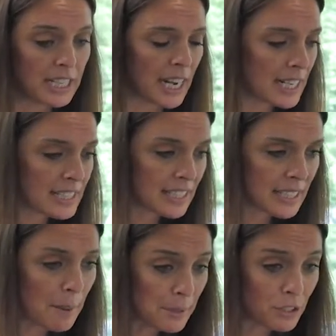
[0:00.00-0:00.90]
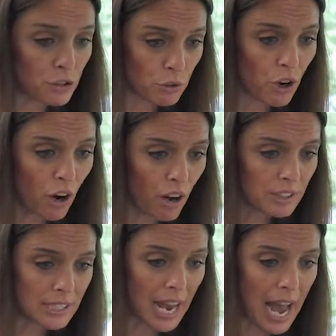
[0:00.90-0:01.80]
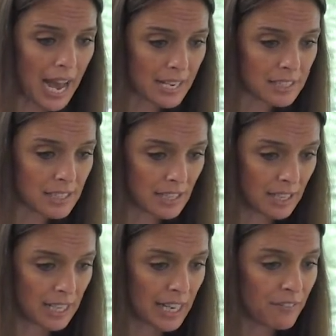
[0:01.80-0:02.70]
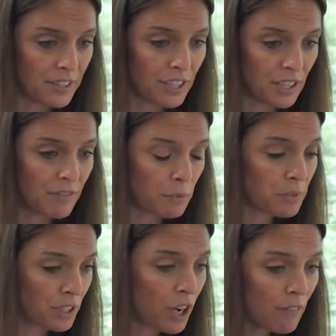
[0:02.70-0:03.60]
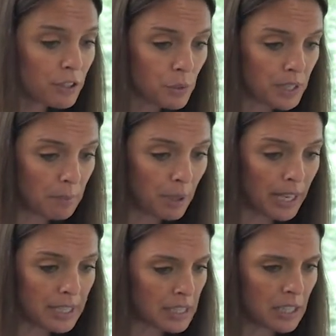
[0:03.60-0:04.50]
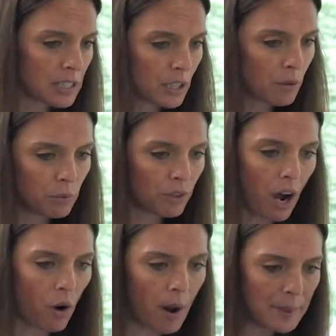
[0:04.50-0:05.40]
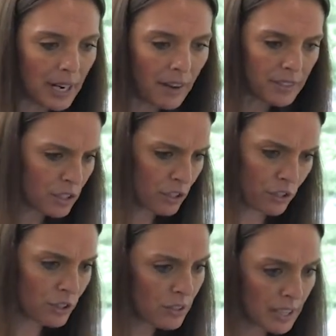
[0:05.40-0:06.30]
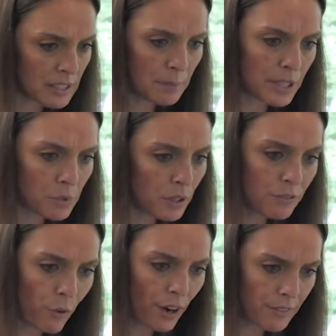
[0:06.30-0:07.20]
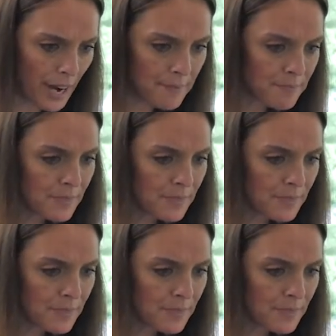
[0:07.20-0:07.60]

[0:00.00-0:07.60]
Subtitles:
And I said, yeah, but did you call to ask if the coverage was in place? And he's like, well, no. You take somebody's word for it, right?